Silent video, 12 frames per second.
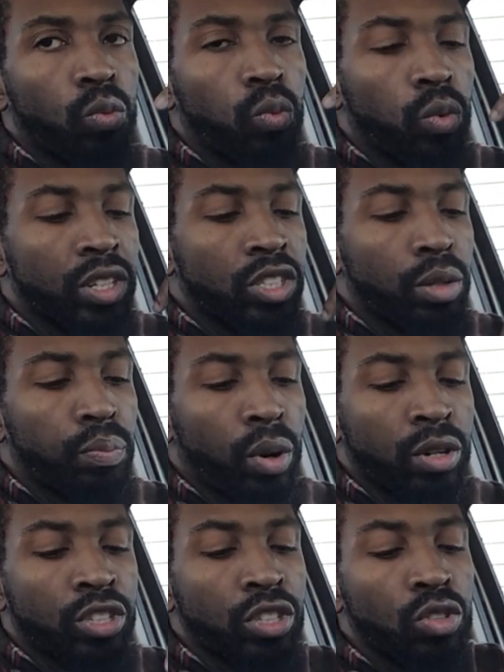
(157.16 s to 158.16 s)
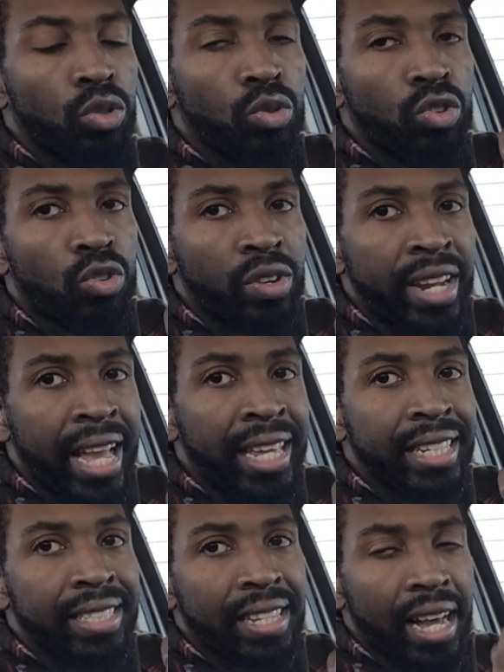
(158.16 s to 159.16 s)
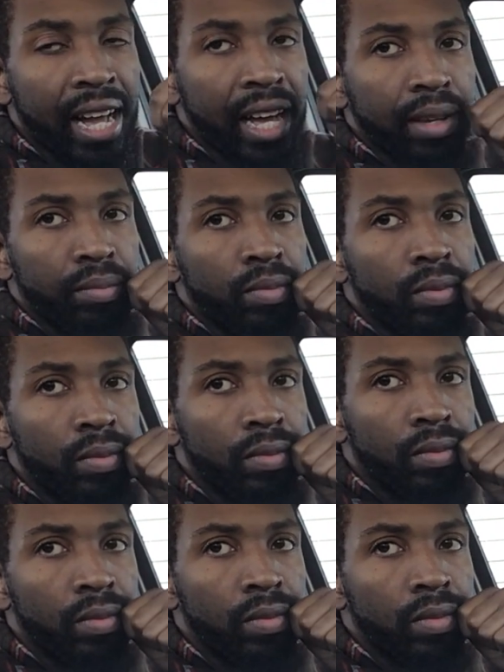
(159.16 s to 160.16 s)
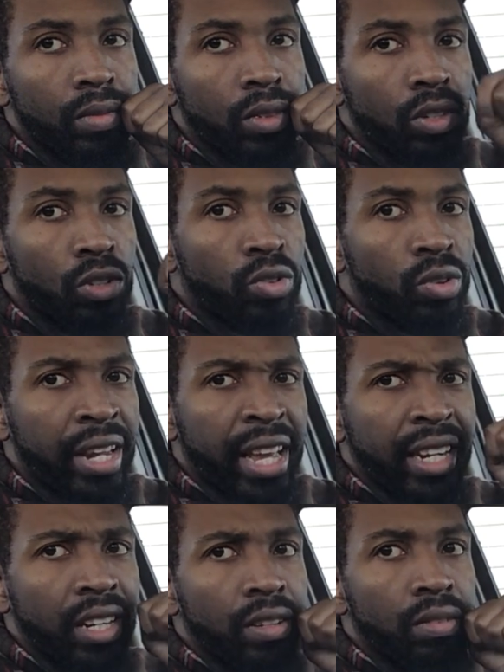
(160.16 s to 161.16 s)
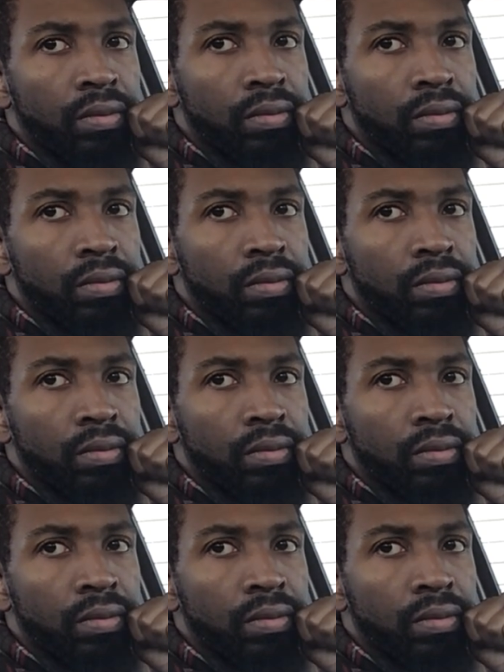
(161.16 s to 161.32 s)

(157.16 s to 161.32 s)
was the person who created time created?